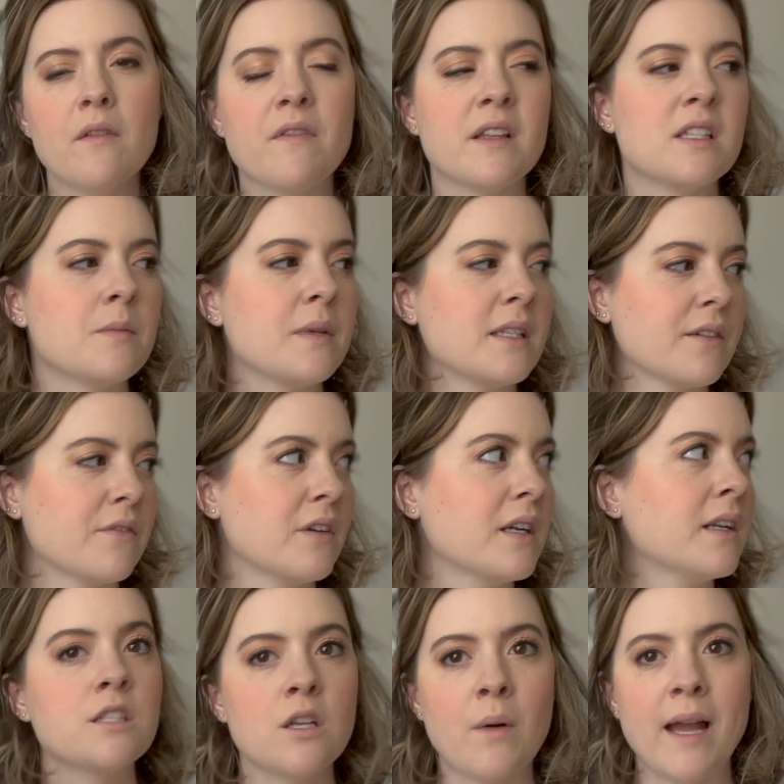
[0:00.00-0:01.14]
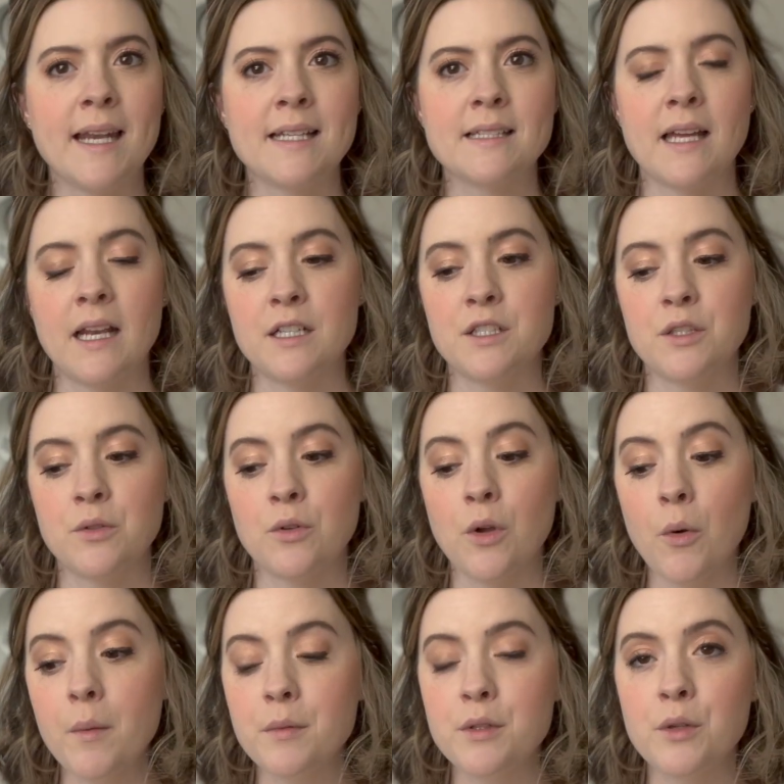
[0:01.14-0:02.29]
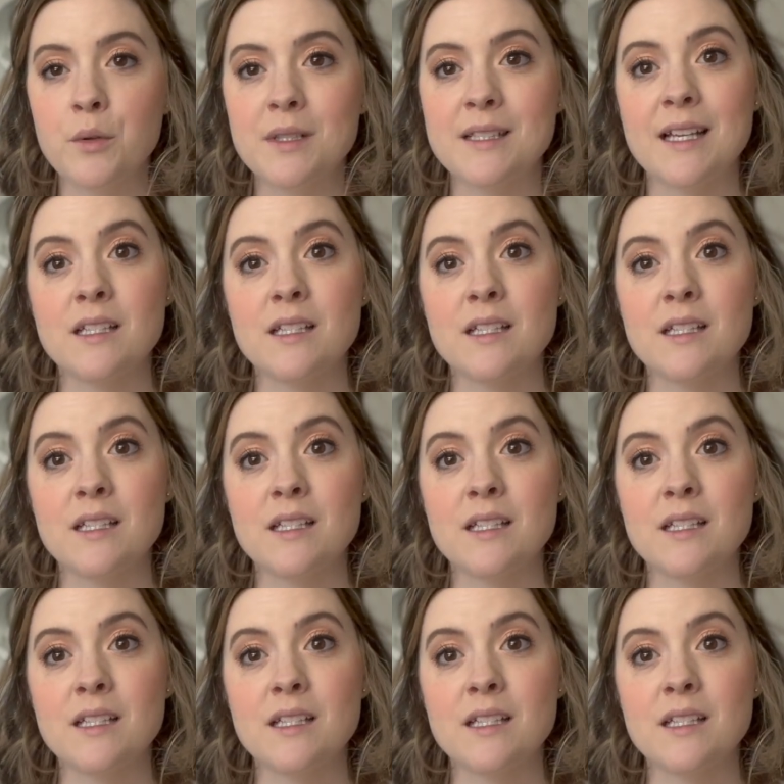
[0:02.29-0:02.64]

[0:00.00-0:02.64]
It fits me different. So I decided to go up to a size